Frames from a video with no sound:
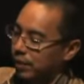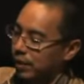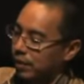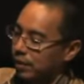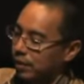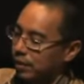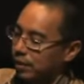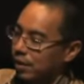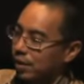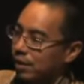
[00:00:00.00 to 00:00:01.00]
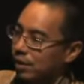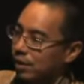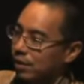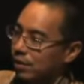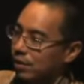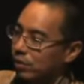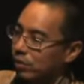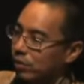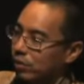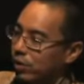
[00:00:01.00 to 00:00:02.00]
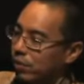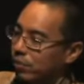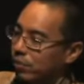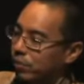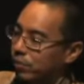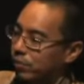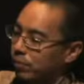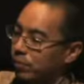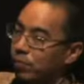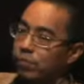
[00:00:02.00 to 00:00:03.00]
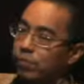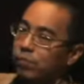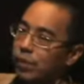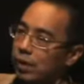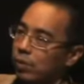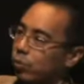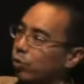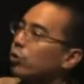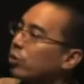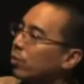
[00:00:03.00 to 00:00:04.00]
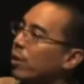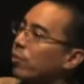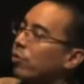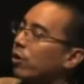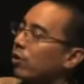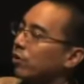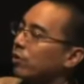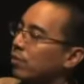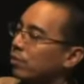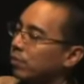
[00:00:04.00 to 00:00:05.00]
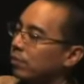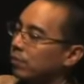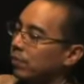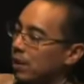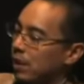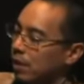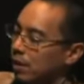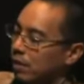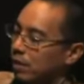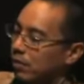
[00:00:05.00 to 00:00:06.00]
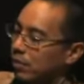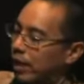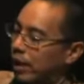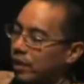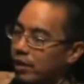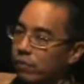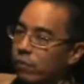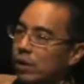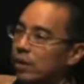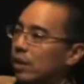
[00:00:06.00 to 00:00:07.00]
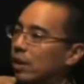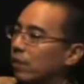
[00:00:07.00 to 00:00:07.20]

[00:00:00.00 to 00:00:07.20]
I just think, you know, some brutal memory or some negative ones